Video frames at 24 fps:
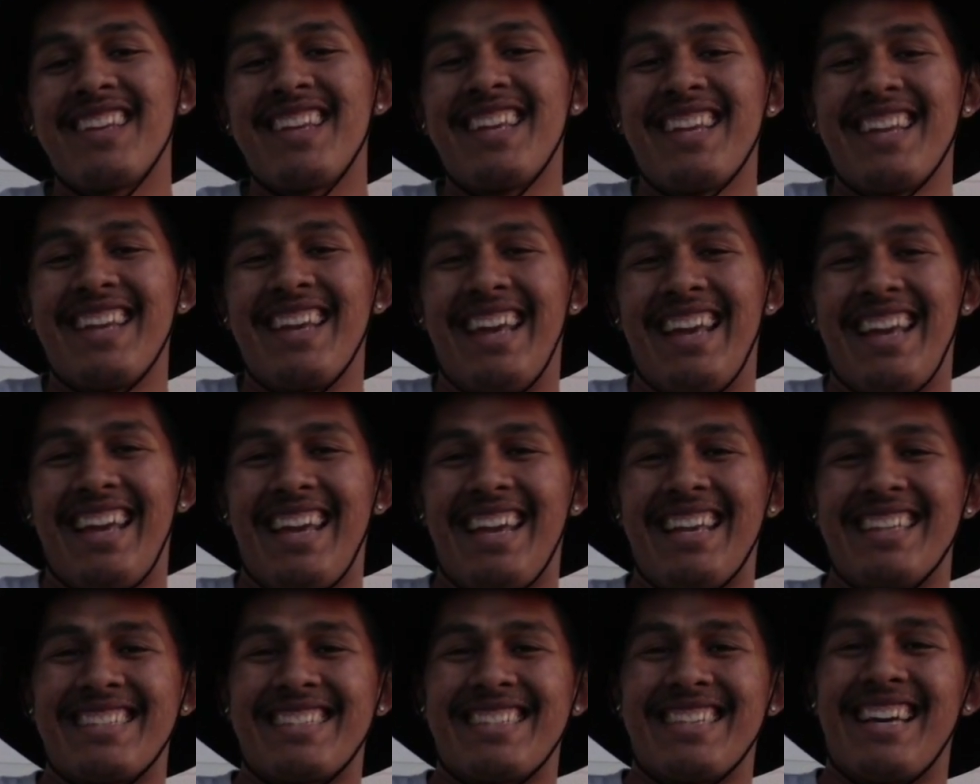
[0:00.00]

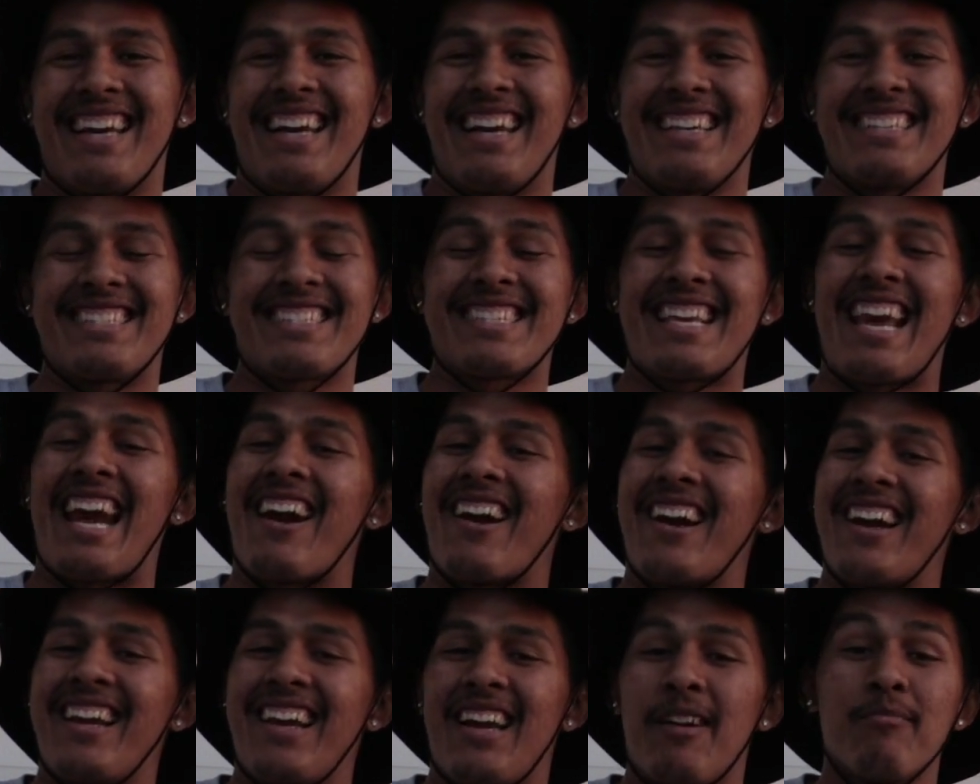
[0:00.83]
it's
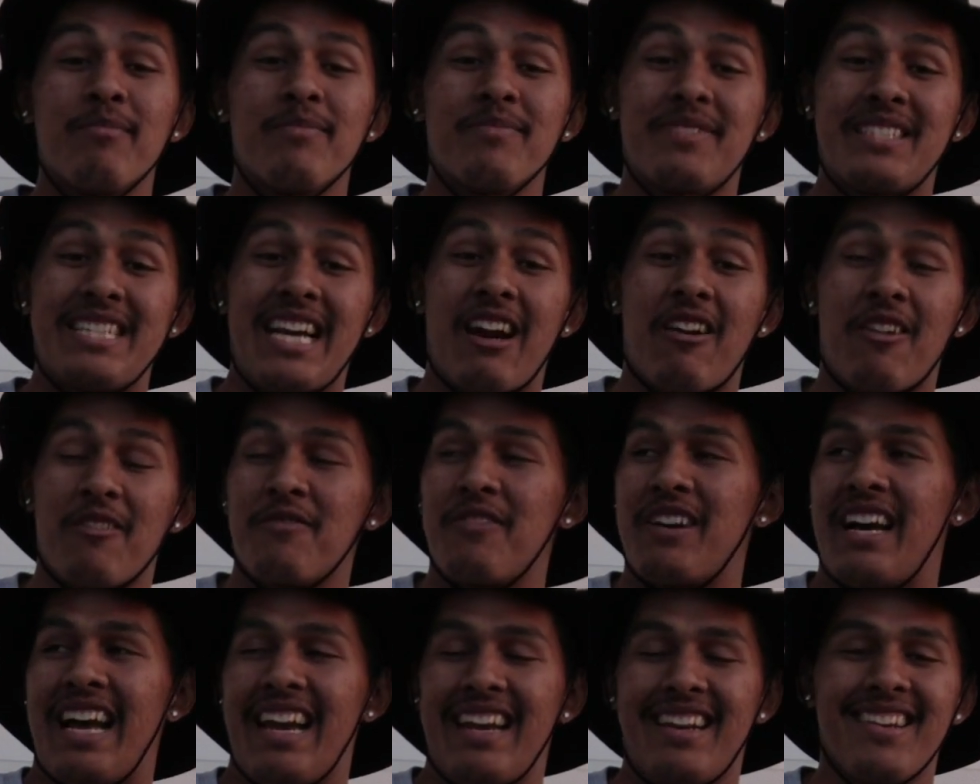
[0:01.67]
scary. I'm
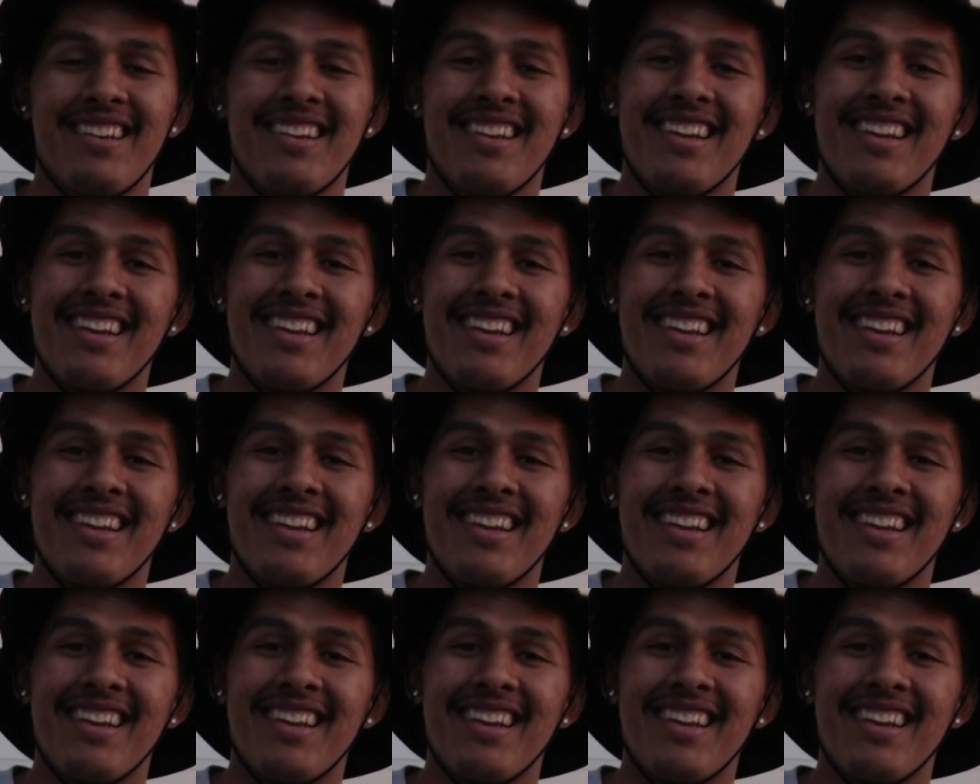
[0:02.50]
terrified.